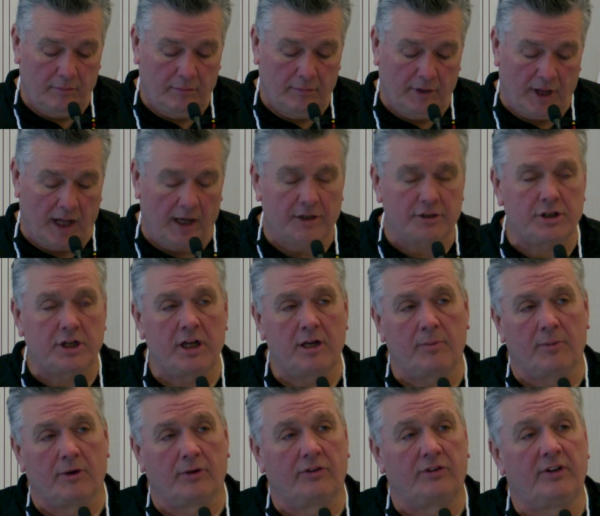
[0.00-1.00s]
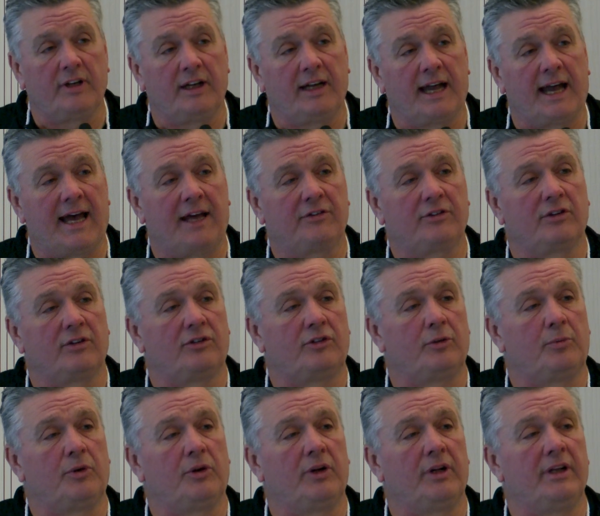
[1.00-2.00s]
knowledge keepers did ask us
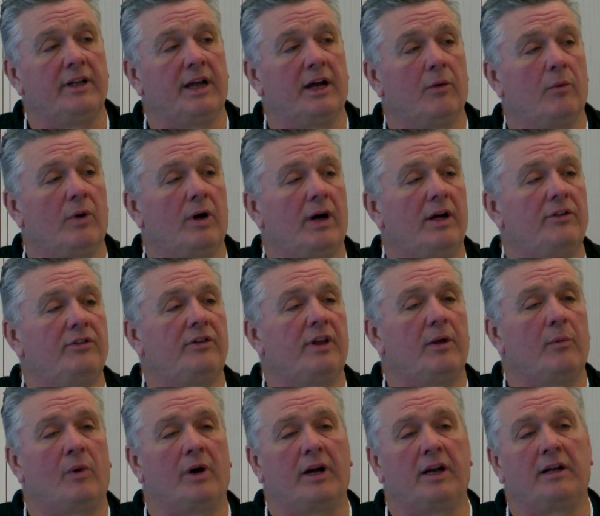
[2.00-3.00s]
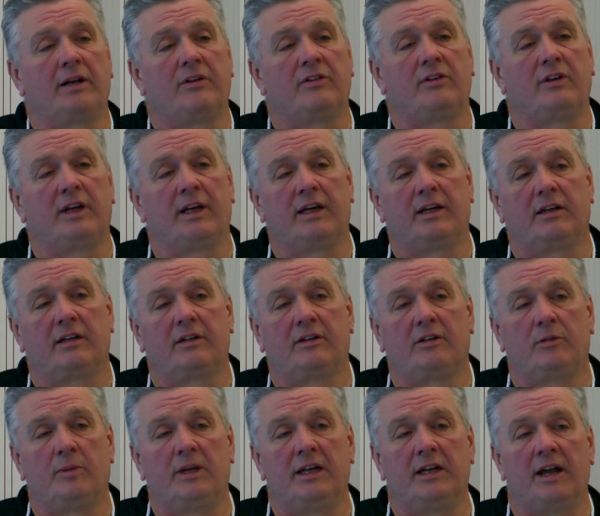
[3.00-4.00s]
to put in there was they wanted to see it
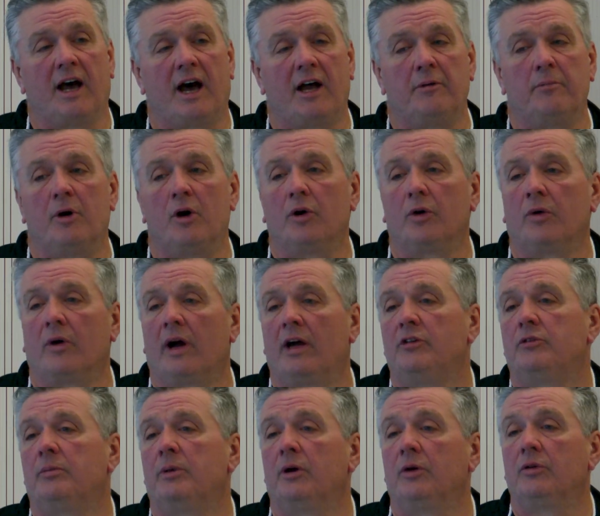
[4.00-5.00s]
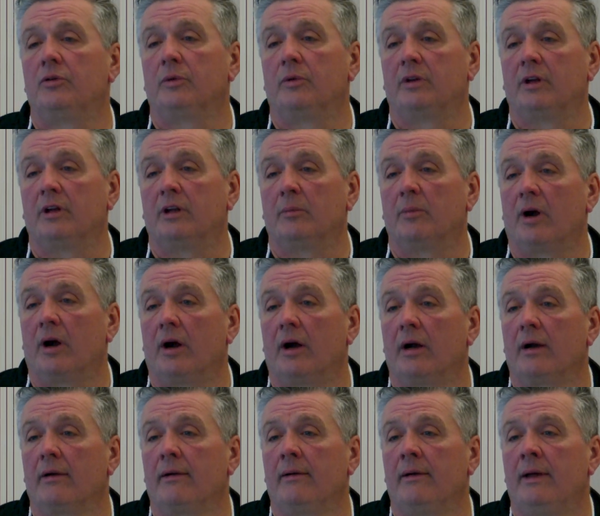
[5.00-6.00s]
to be non-motorized boats within the
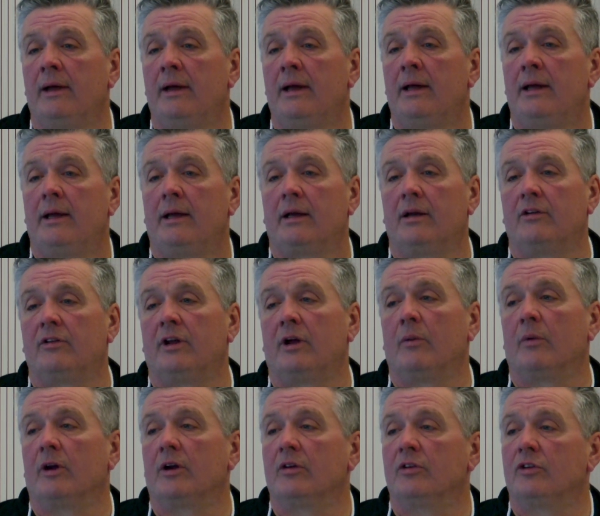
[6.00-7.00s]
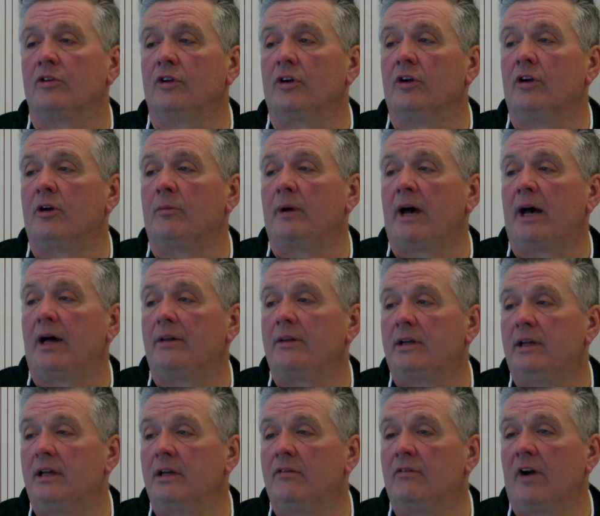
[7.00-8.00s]
park because they were concerned about
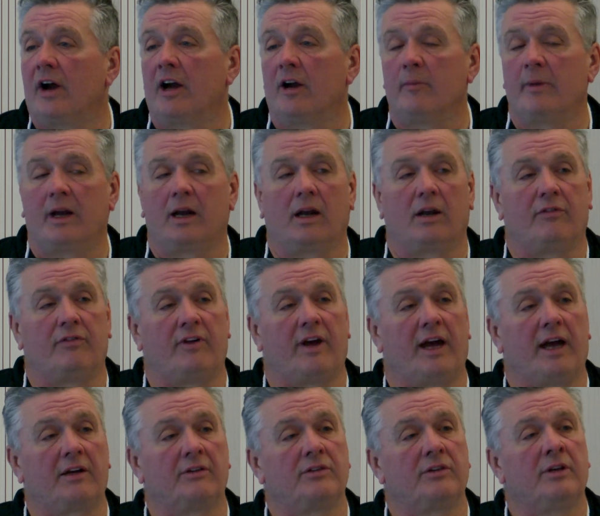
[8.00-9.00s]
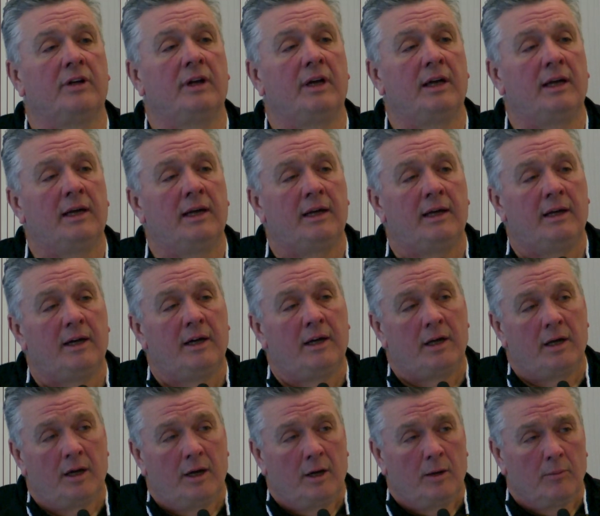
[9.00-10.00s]
the environmental effects.
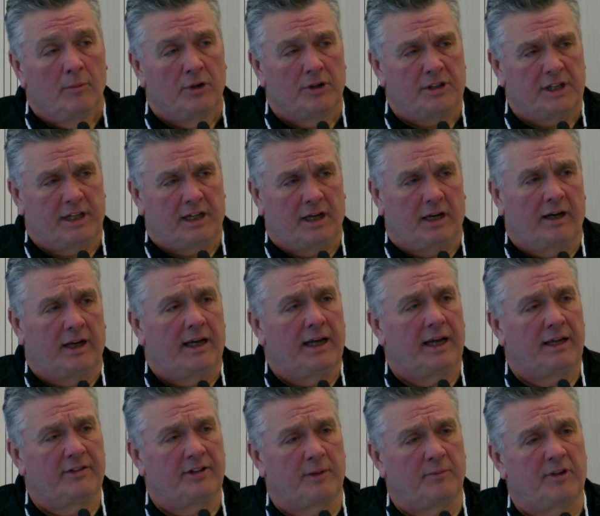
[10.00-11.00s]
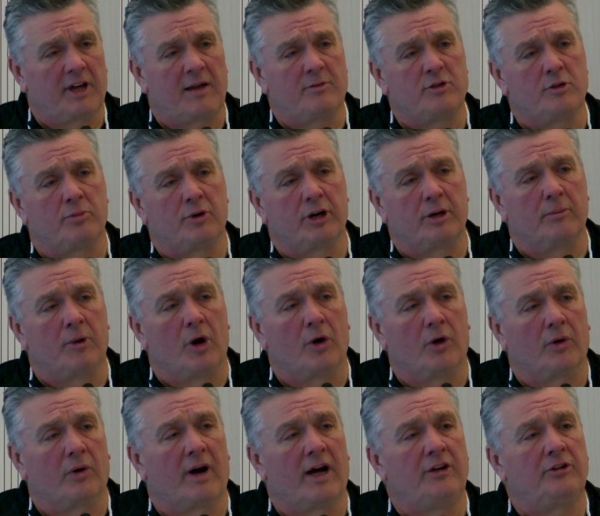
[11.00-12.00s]
Particularly, sometimes you bring
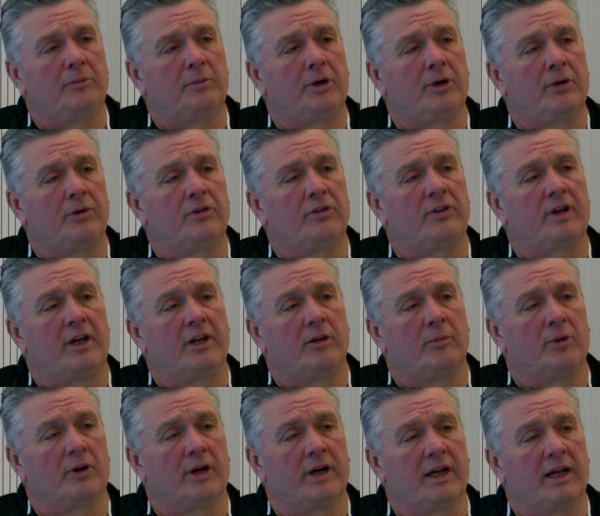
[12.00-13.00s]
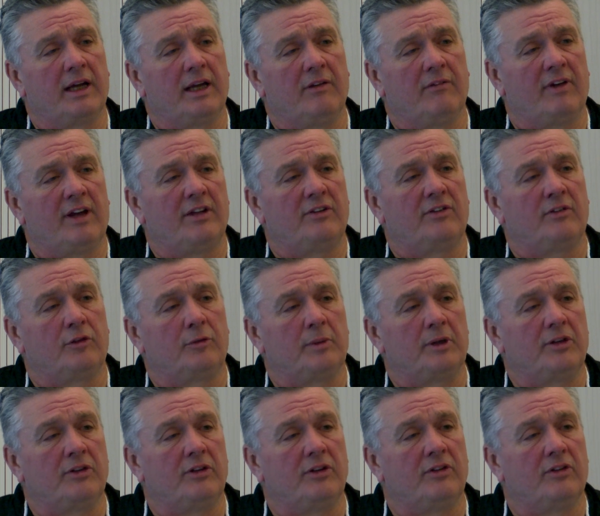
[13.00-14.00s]
motorized boats and you bring invasive
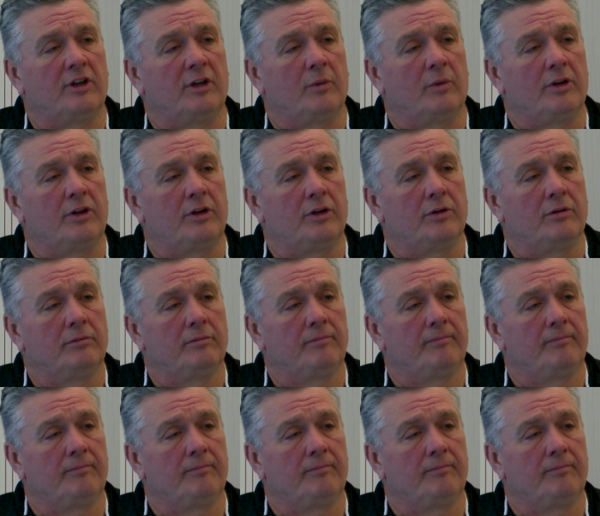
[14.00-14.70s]
species in with you.